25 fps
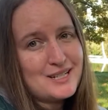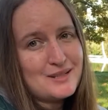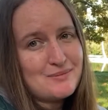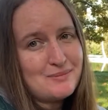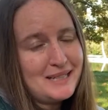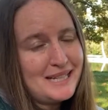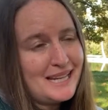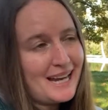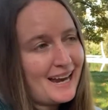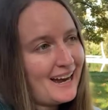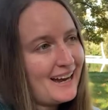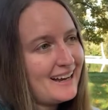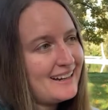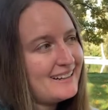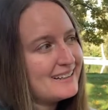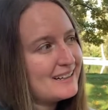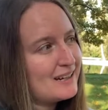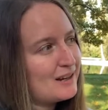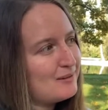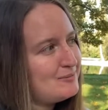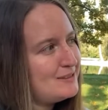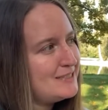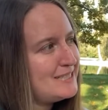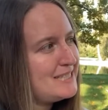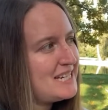began a
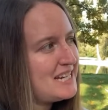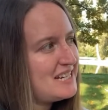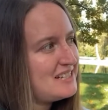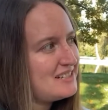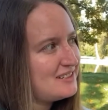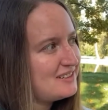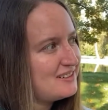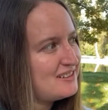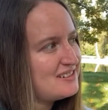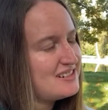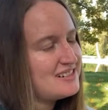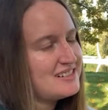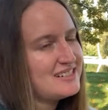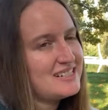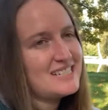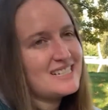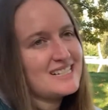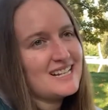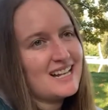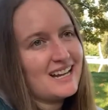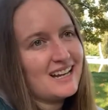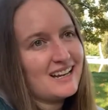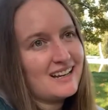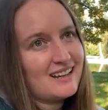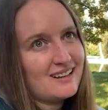couple of days ago, it's
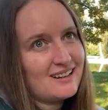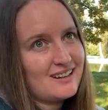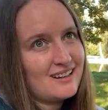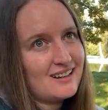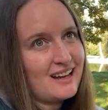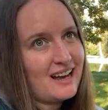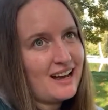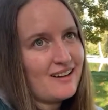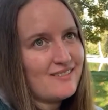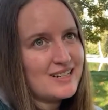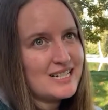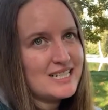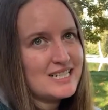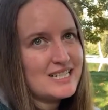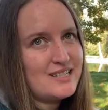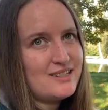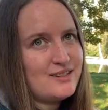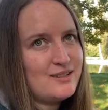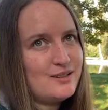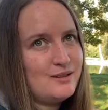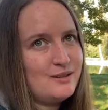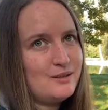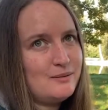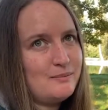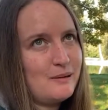having
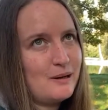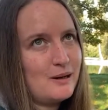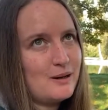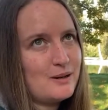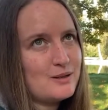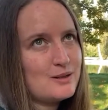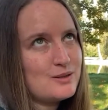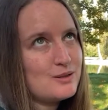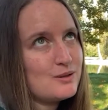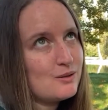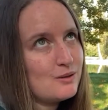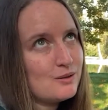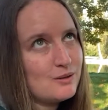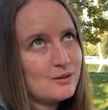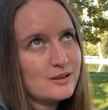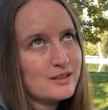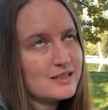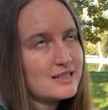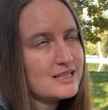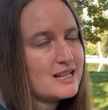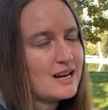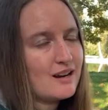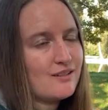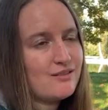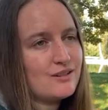to post all the
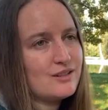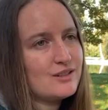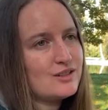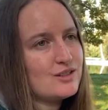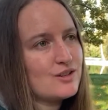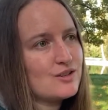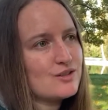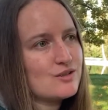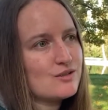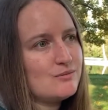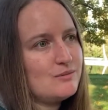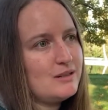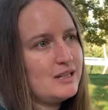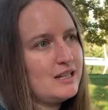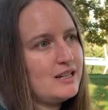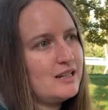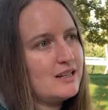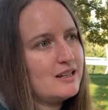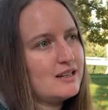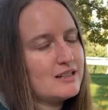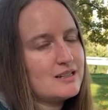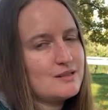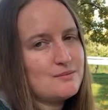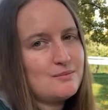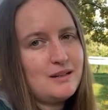stuff on social media
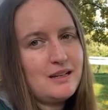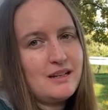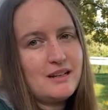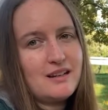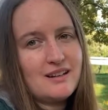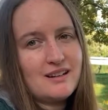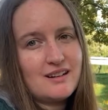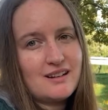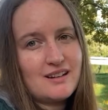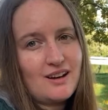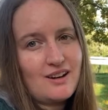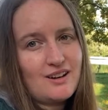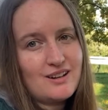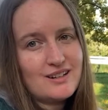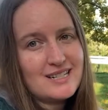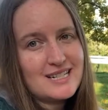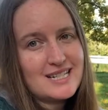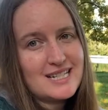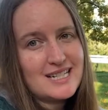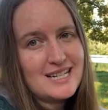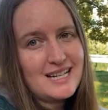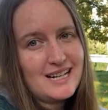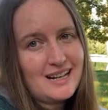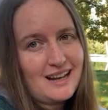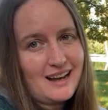has been
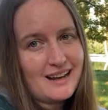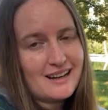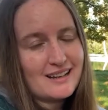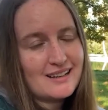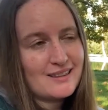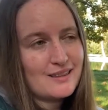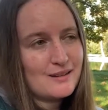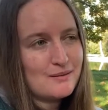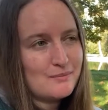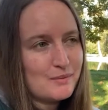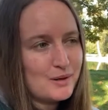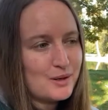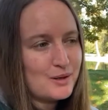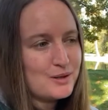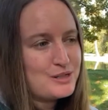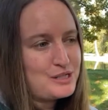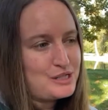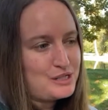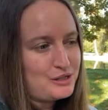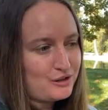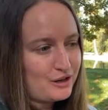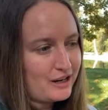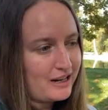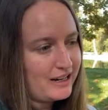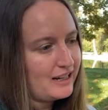honestly the most
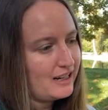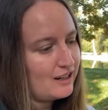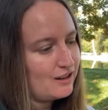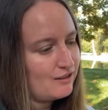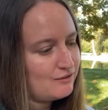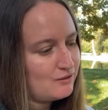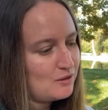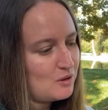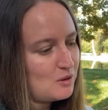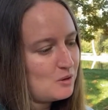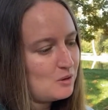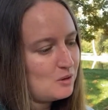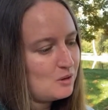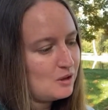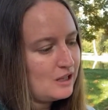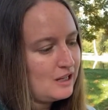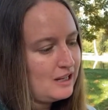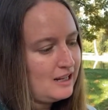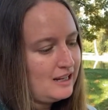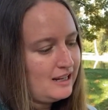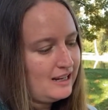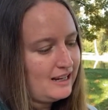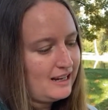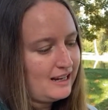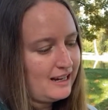draining of all.
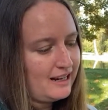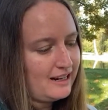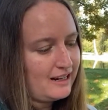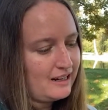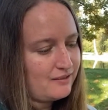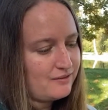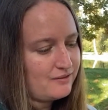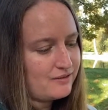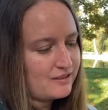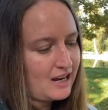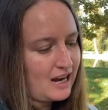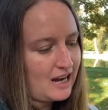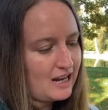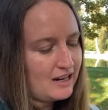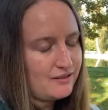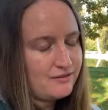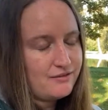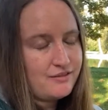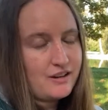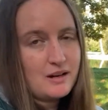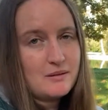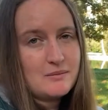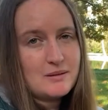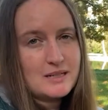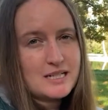And I've kind of
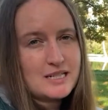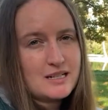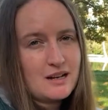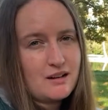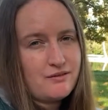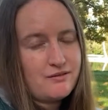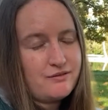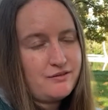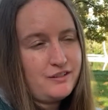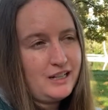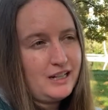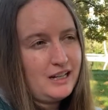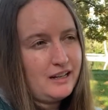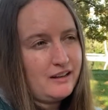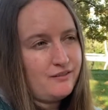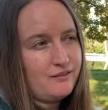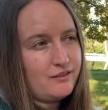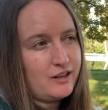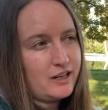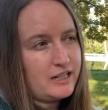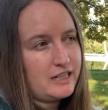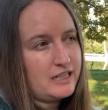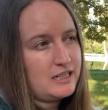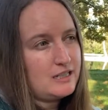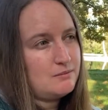found myself feeling
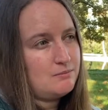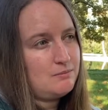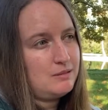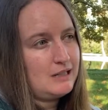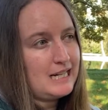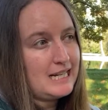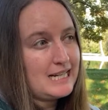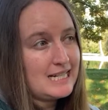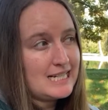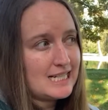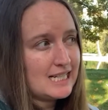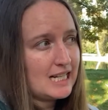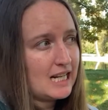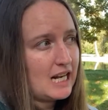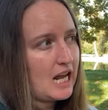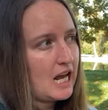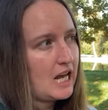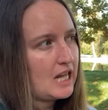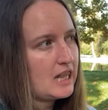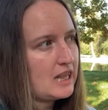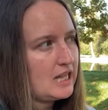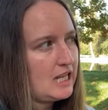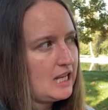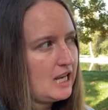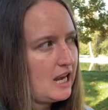very depleted
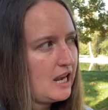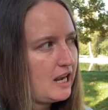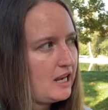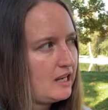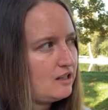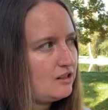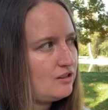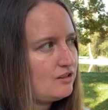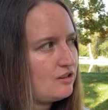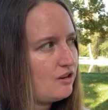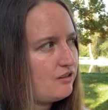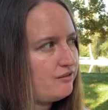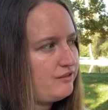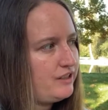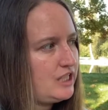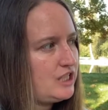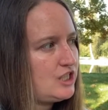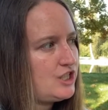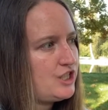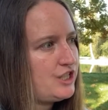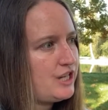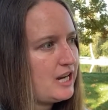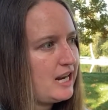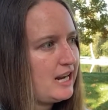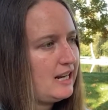at the end of each
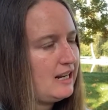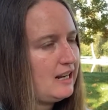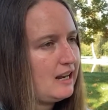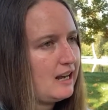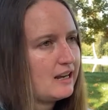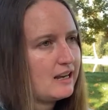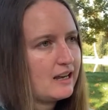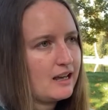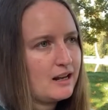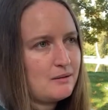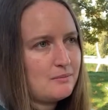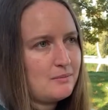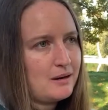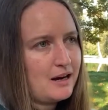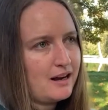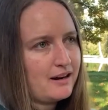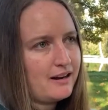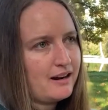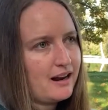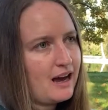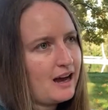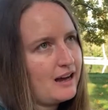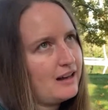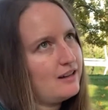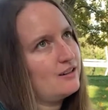day. At about
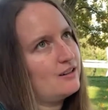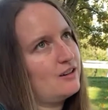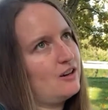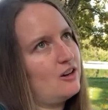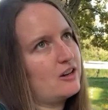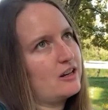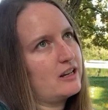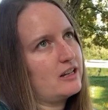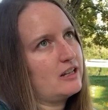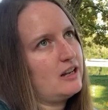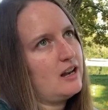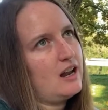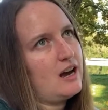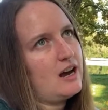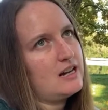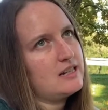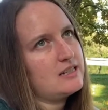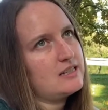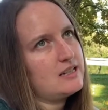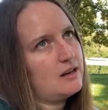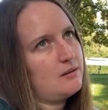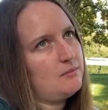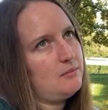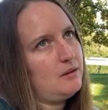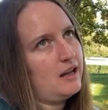9 o'clock at night,
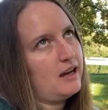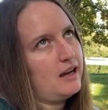I'm